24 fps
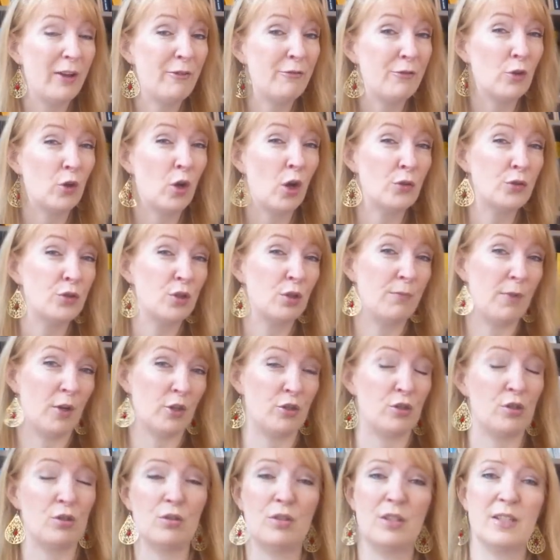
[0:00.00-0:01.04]
if you go too
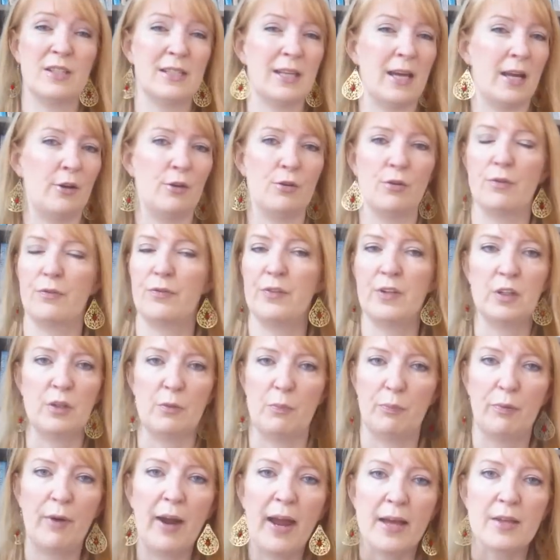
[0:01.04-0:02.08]
much to the Saturn, you feel
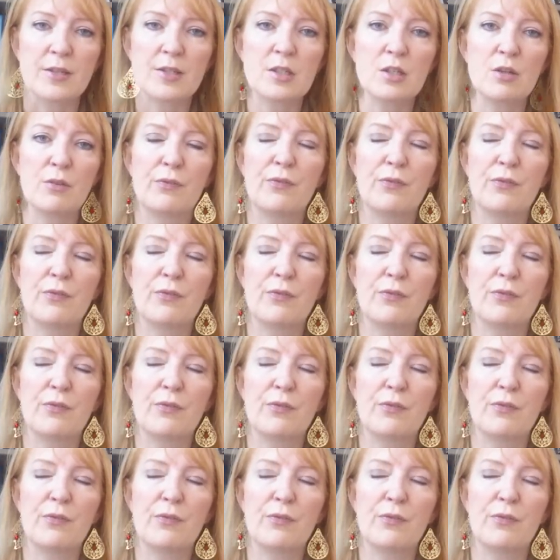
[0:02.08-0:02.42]
depressed.